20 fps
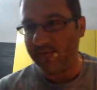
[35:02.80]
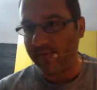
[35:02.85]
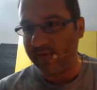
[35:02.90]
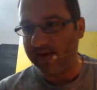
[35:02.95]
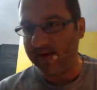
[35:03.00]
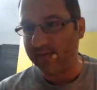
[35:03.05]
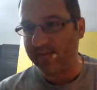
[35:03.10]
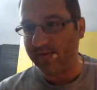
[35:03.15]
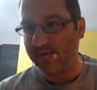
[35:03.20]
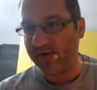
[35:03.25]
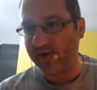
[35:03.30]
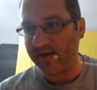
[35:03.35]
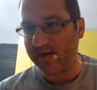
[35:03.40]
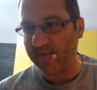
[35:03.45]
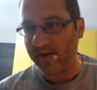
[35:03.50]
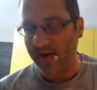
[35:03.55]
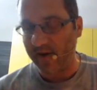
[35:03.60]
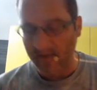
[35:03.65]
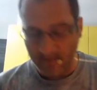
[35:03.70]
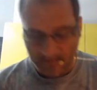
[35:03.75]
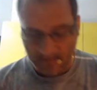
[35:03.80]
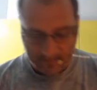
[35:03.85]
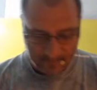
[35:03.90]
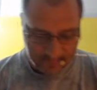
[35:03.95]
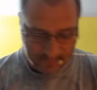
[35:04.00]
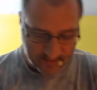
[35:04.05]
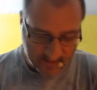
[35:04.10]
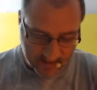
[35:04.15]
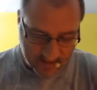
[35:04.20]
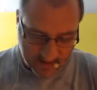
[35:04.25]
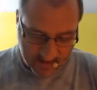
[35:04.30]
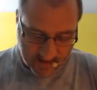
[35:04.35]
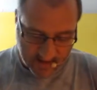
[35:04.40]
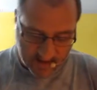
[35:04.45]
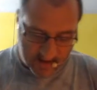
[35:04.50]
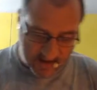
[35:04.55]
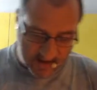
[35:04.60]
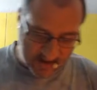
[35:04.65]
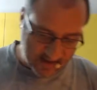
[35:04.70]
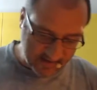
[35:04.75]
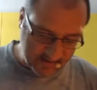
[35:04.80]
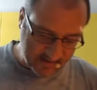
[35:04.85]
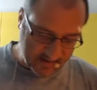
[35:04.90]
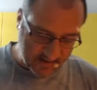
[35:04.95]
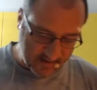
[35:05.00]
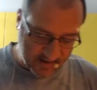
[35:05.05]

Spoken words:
when I'm talking about. And